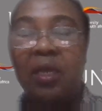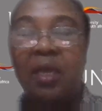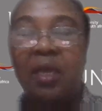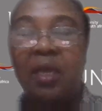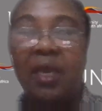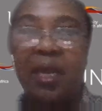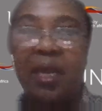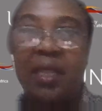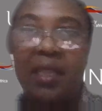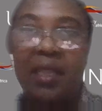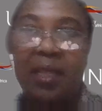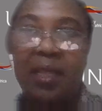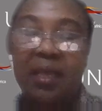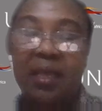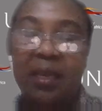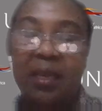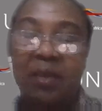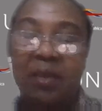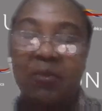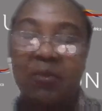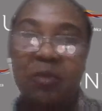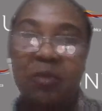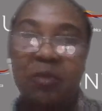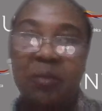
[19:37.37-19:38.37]
gather the
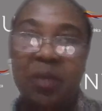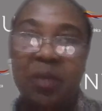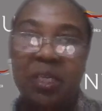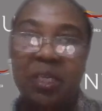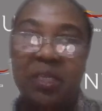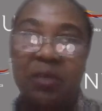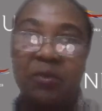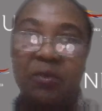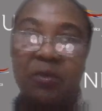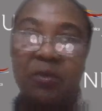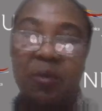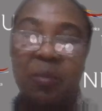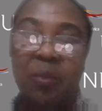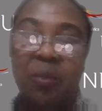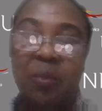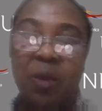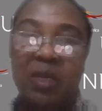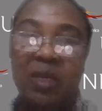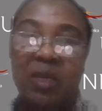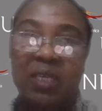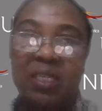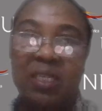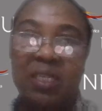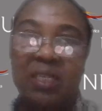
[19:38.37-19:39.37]
information from
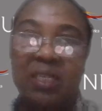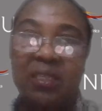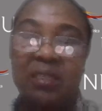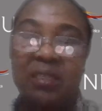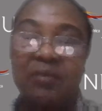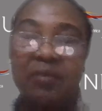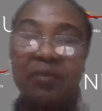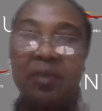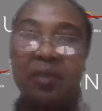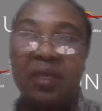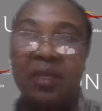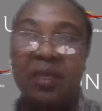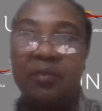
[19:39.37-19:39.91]
qualitative